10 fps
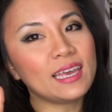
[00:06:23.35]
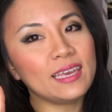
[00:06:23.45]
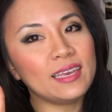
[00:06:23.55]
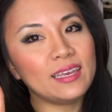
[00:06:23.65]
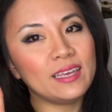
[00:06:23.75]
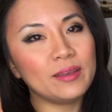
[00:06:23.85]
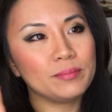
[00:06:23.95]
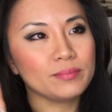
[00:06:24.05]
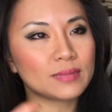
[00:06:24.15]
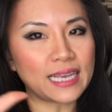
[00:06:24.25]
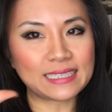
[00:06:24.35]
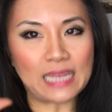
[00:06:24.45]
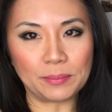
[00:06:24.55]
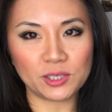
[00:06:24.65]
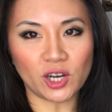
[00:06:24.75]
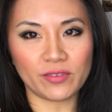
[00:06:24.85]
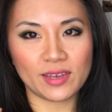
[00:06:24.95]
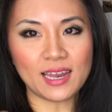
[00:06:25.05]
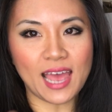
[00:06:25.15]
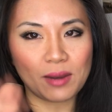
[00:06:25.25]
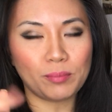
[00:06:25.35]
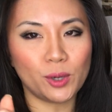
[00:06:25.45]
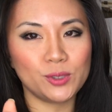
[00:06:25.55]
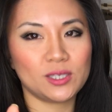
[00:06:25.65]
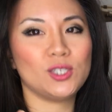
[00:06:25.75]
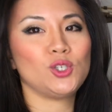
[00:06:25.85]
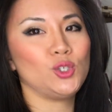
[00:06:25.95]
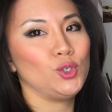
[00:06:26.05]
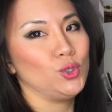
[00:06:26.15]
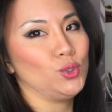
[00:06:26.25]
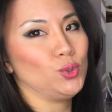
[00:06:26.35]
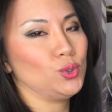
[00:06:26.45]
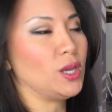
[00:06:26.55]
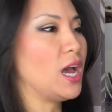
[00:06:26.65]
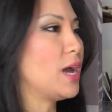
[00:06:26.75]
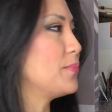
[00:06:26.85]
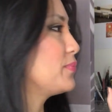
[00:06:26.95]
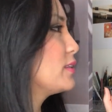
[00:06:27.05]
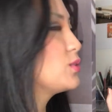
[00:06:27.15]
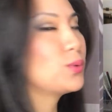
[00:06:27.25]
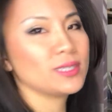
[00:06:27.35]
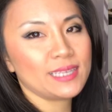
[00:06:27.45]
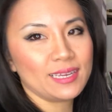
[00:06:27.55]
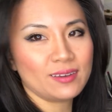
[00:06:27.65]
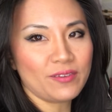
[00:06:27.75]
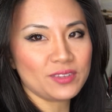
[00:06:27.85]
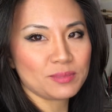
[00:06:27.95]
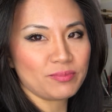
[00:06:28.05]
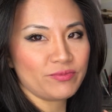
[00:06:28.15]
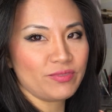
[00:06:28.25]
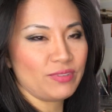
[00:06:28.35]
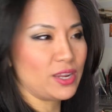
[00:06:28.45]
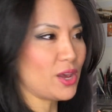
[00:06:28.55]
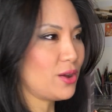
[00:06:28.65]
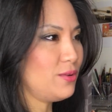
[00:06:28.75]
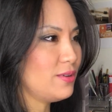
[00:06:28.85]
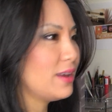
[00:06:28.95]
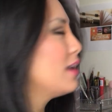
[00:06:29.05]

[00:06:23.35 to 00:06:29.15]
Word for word: a, a snapshot of it and post it to you um, towards the end of this video.